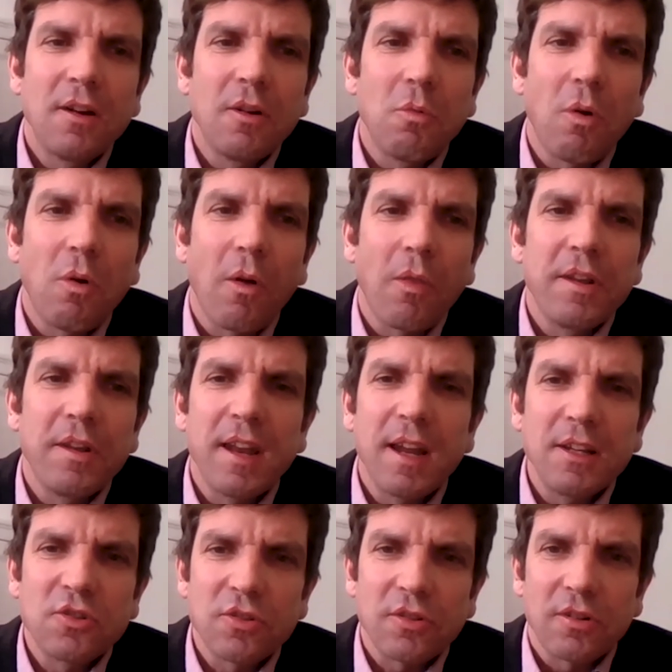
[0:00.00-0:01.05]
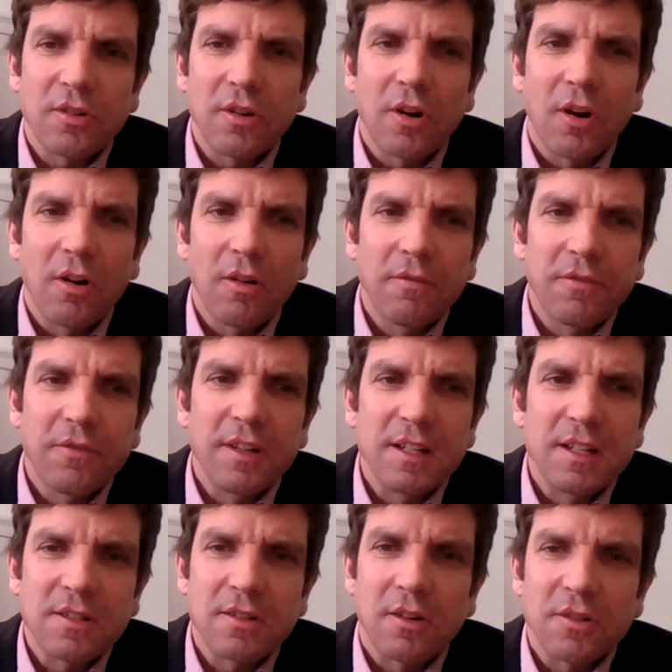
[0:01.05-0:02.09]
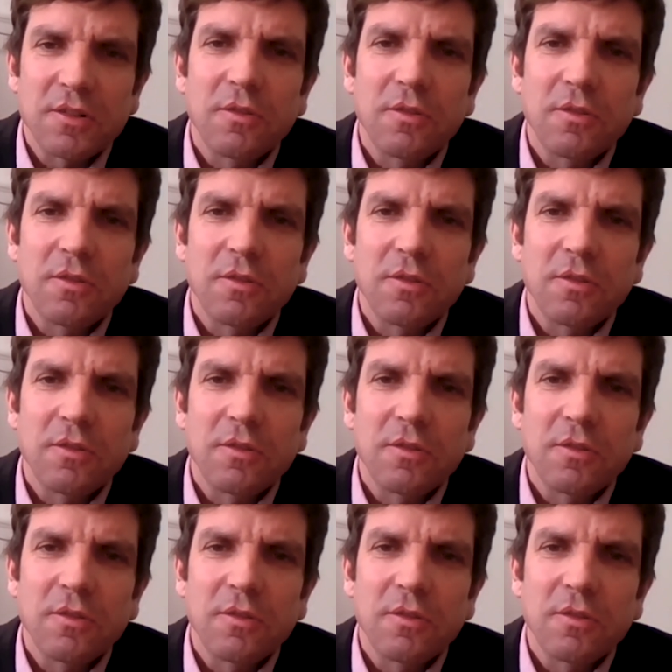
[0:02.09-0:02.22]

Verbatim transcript: what the nature of the historic.